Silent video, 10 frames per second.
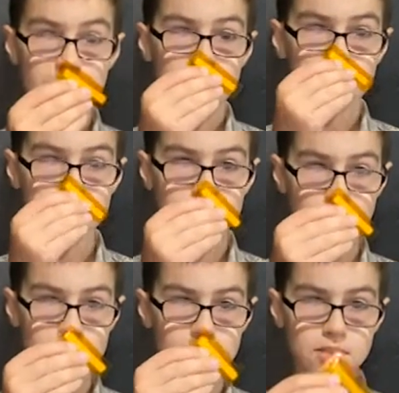in
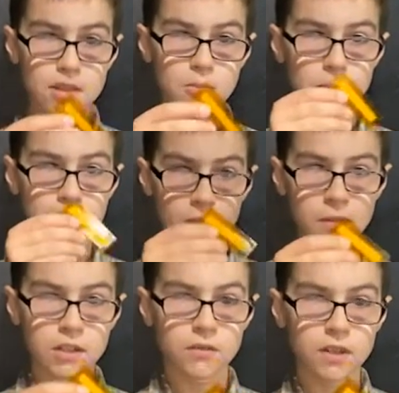sizes that would be
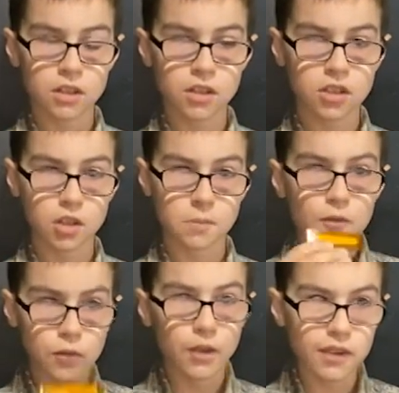perfect to fit in the tubes,
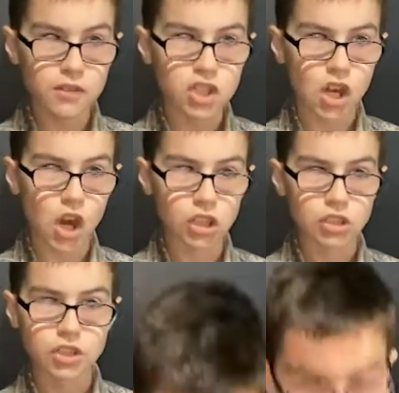free of charge.